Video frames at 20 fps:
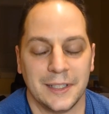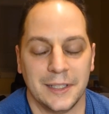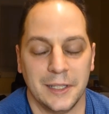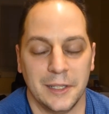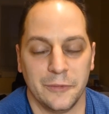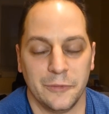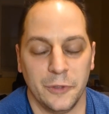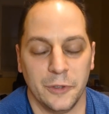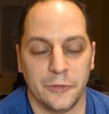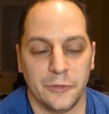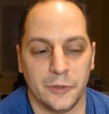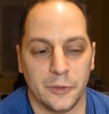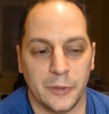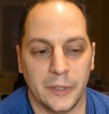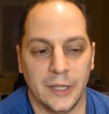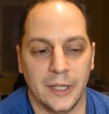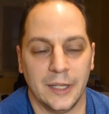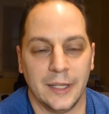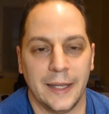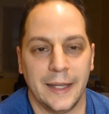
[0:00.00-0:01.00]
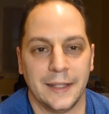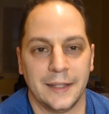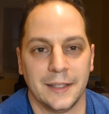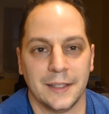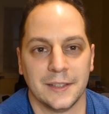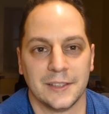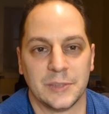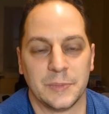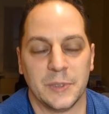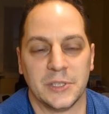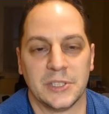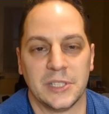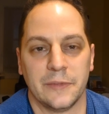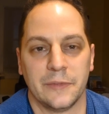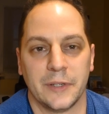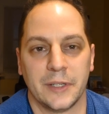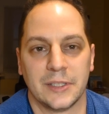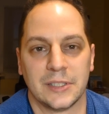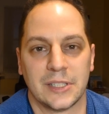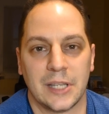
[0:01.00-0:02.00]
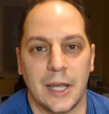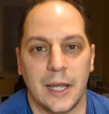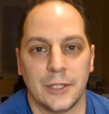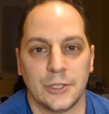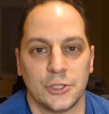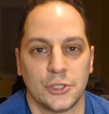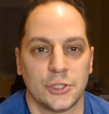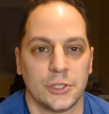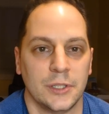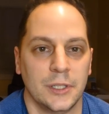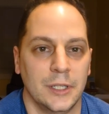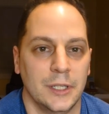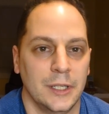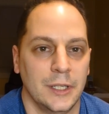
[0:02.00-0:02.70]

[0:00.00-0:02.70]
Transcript: if you really like the specific scotch.